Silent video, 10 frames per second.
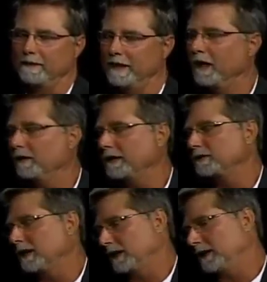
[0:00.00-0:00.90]
No, that's
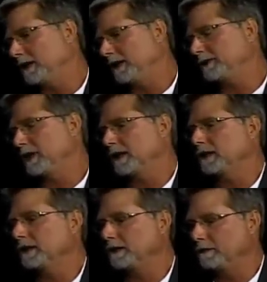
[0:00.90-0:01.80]
not good. It's not
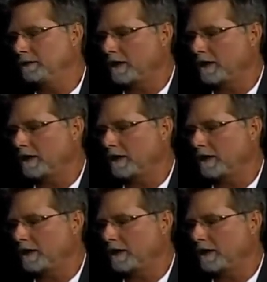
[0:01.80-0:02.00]
good,